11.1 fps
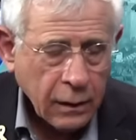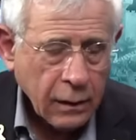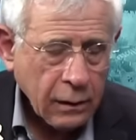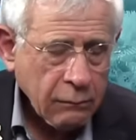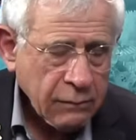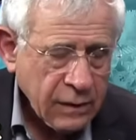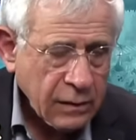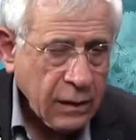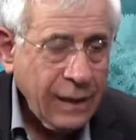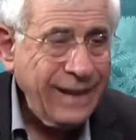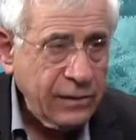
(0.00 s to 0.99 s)

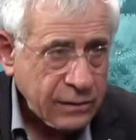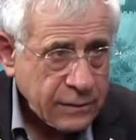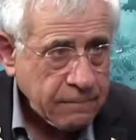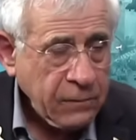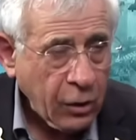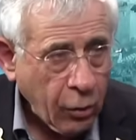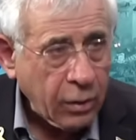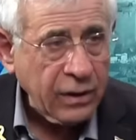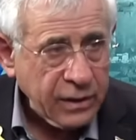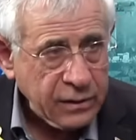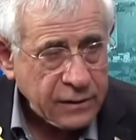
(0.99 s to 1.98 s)
the leaders, the
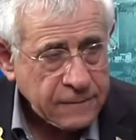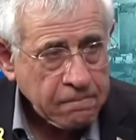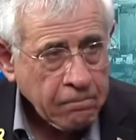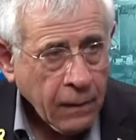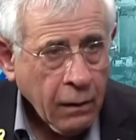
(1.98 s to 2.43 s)
local leaders,